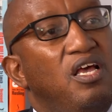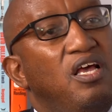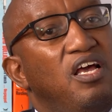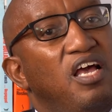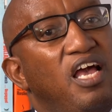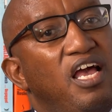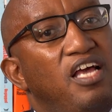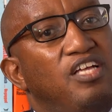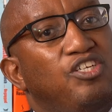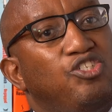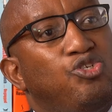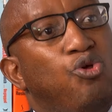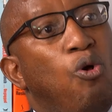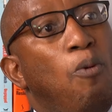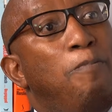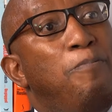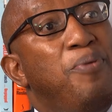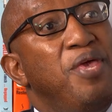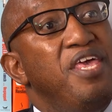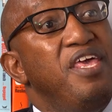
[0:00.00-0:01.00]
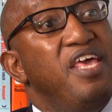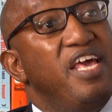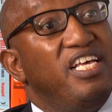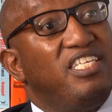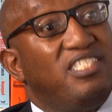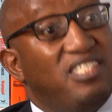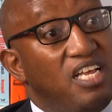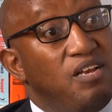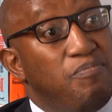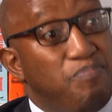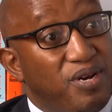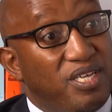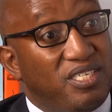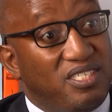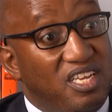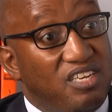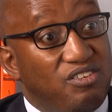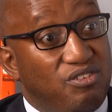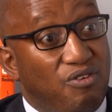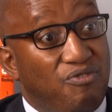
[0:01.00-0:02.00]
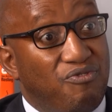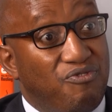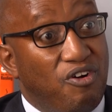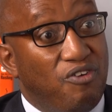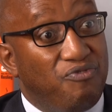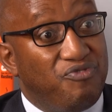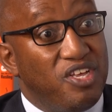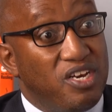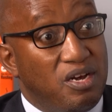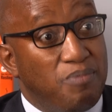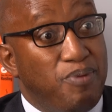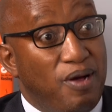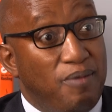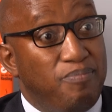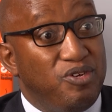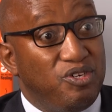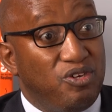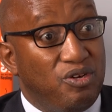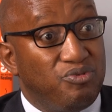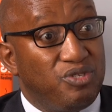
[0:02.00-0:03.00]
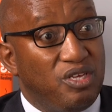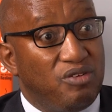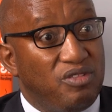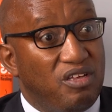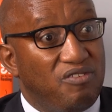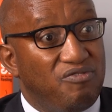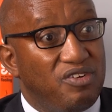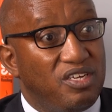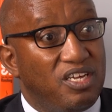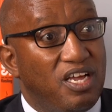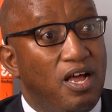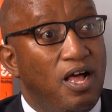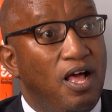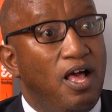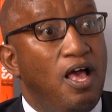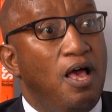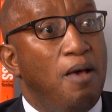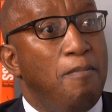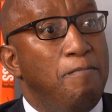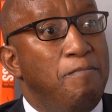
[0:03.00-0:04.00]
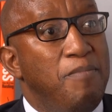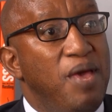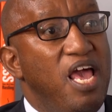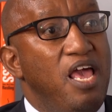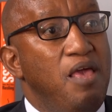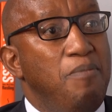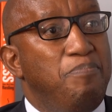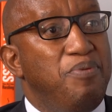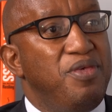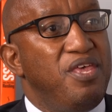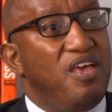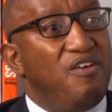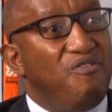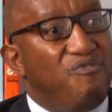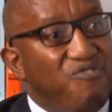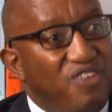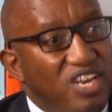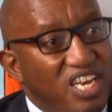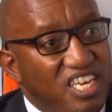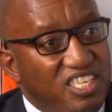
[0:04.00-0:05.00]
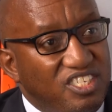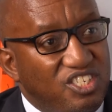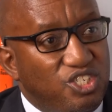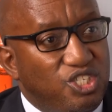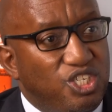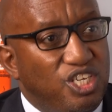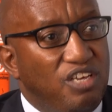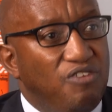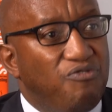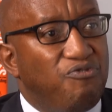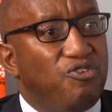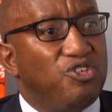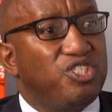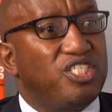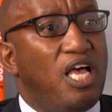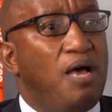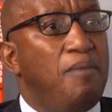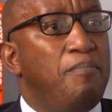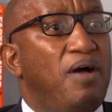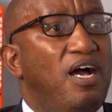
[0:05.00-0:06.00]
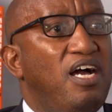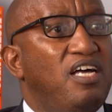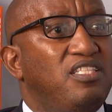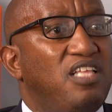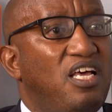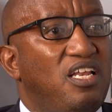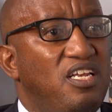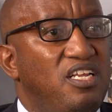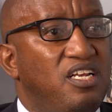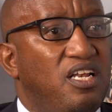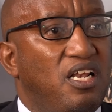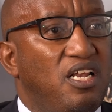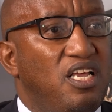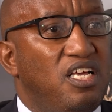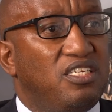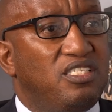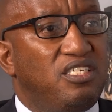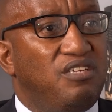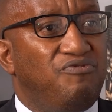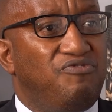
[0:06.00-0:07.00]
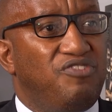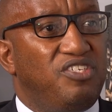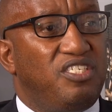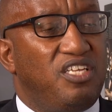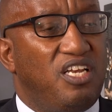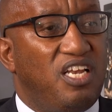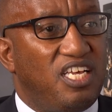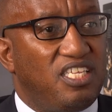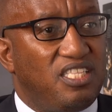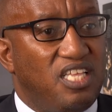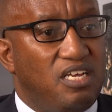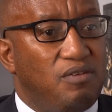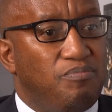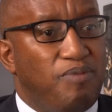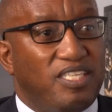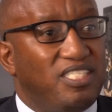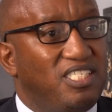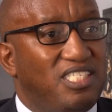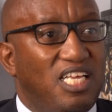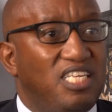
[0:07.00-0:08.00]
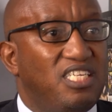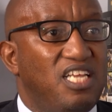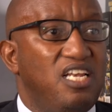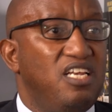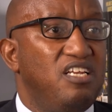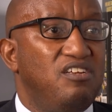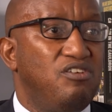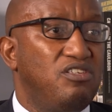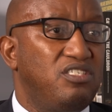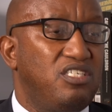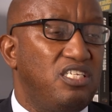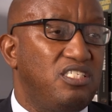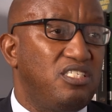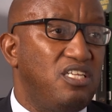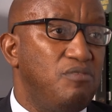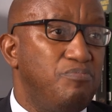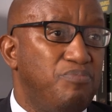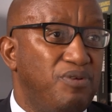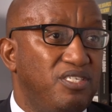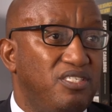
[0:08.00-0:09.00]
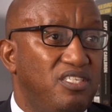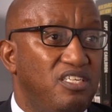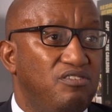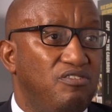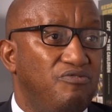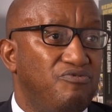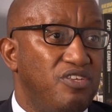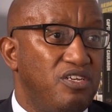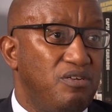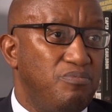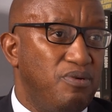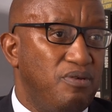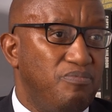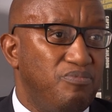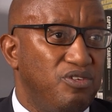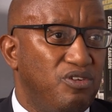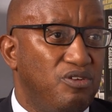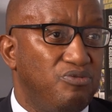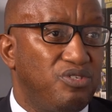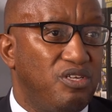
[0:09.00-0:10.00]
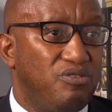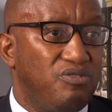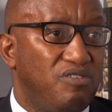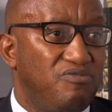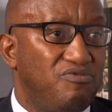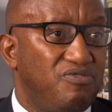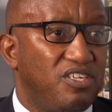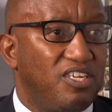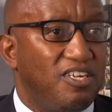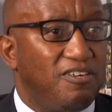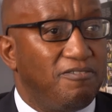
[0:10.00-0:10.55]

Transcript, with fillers: uh, to be a state president of, of the Republic of South Africa. Maybe a village chief or some other little activity like that, but certainly not the state president of the Republic of South Africa